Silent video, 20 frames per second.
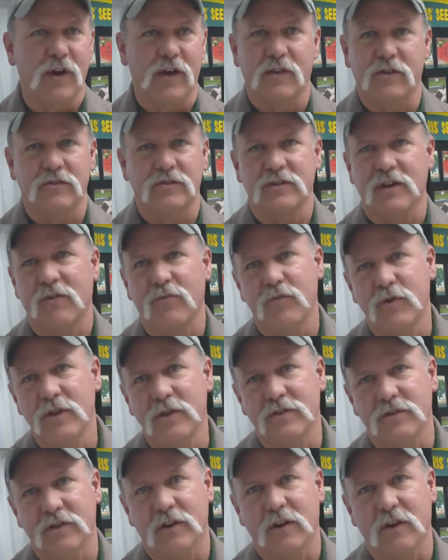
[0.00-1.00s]
rather than just have
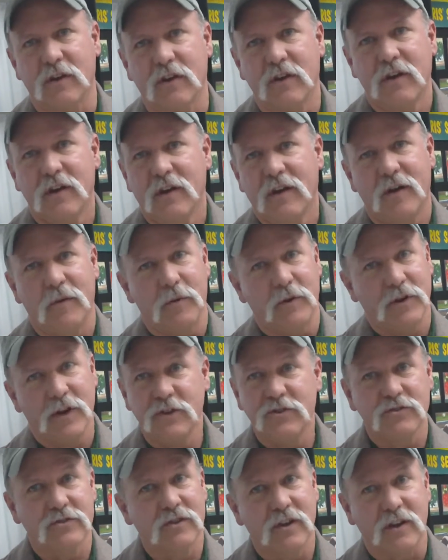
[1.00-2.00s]
weeds there. But
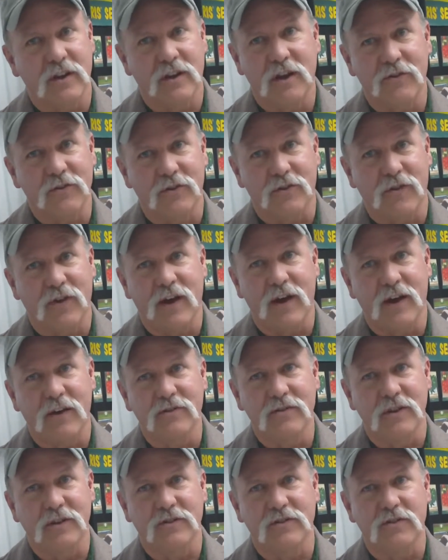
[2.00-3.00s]
nature's going to cover the
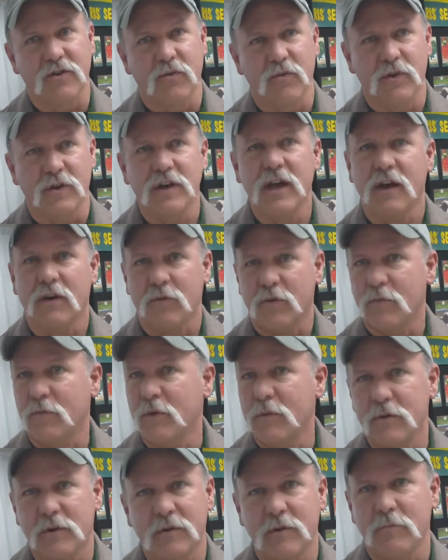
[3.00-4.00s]
ground, and so we're
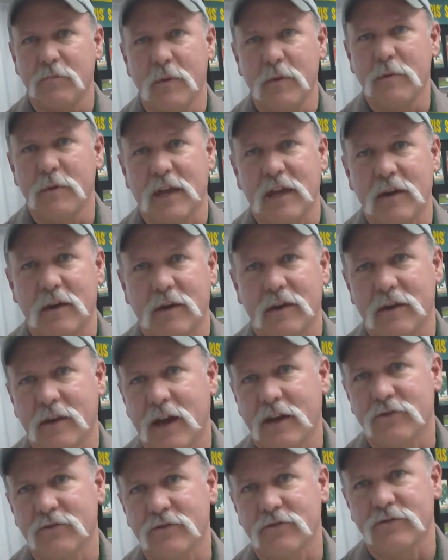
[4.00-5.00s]
mimicking a
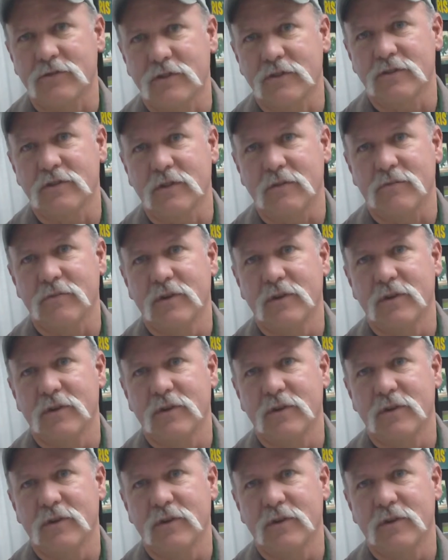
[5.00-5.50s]
natural system.